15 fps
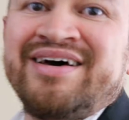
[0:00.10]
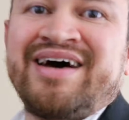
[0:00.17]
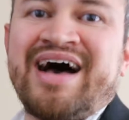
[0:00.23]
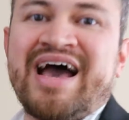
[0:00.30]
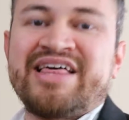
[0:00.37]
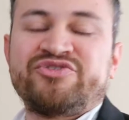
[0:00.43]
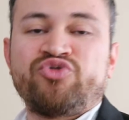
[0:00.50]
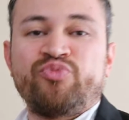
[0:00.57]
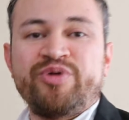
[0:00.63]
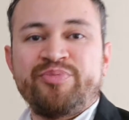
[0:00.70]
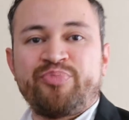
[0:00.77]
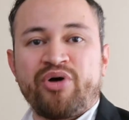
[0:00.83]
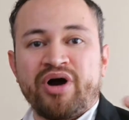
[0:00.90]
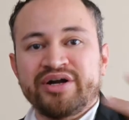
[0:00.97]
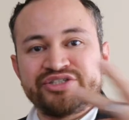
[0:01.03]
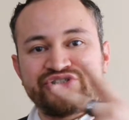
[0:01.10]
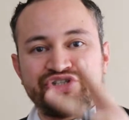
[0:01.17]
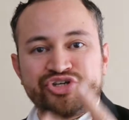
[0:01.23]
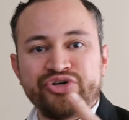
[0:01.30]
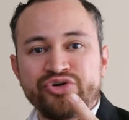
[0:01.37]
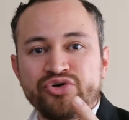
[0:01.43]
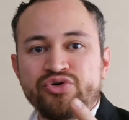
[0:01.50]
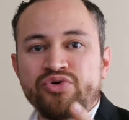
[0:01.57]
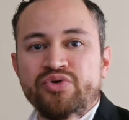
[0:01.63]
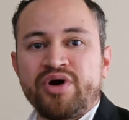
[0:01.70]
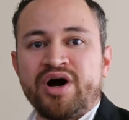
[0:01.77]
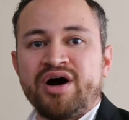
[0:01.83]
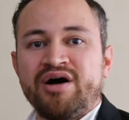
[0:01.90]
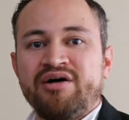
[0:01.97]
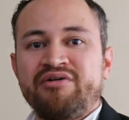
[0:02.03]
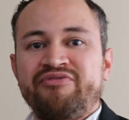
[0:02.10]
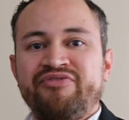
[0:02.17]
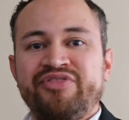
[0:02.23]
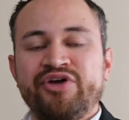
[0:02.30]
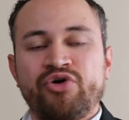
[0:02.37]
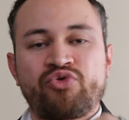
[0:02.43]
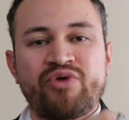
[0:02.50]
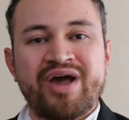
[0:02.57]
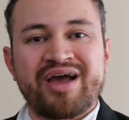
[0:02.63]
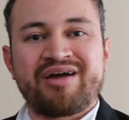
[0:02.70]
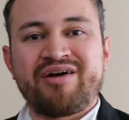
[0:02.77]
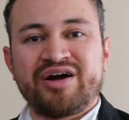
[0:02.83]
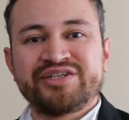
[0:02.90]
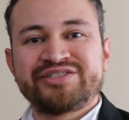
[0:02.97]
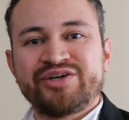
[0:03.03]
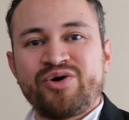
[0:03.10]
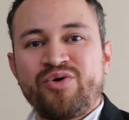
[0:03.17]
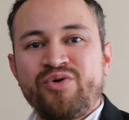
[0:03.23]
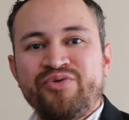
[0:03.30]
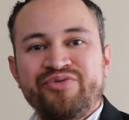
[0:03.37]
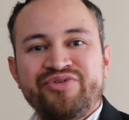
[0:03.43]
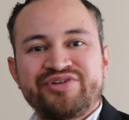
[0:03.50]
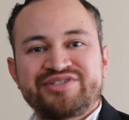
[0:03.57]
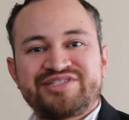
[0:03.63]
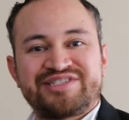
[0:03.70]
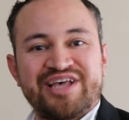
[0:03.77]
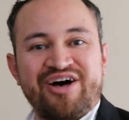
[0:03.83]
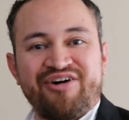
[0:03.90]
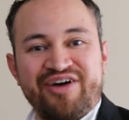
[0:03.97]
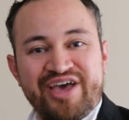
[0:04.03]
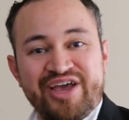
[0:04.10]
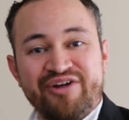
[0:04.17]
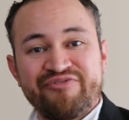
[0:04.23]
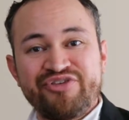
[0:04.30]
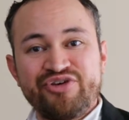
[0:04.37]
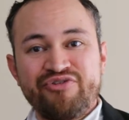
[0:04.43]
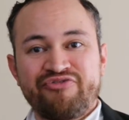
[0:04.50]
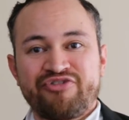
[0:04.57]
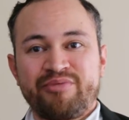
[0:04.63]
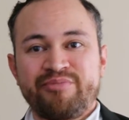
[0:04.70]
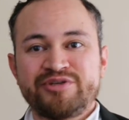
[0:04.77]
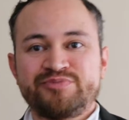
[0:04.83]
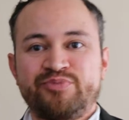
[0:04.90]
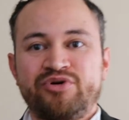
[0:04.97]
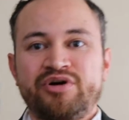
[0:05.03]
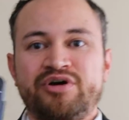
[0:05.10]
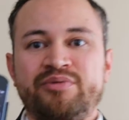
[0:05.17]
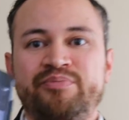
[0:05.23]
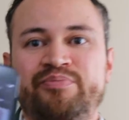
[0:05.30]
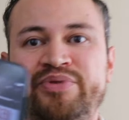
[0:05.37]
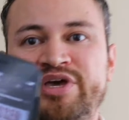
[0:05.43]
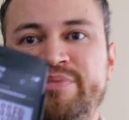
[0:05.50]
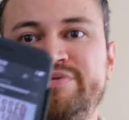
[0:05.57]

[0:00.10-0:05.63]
Hi, this will be part 2 of the Grant Cardone interview from his book, Be